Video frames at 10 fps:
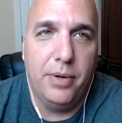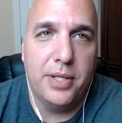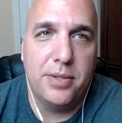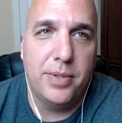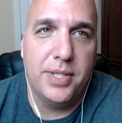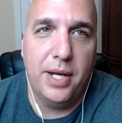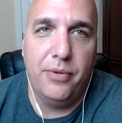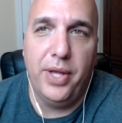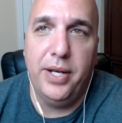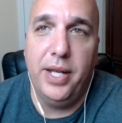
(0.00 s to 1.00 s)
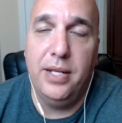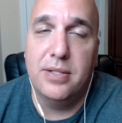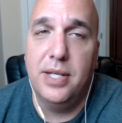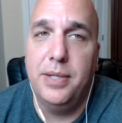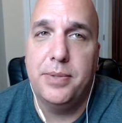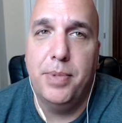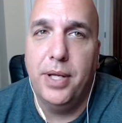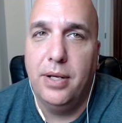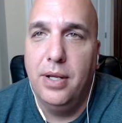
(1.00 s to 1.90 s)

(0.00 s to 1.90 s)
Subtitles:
so I said I don't think Dean sleeps, but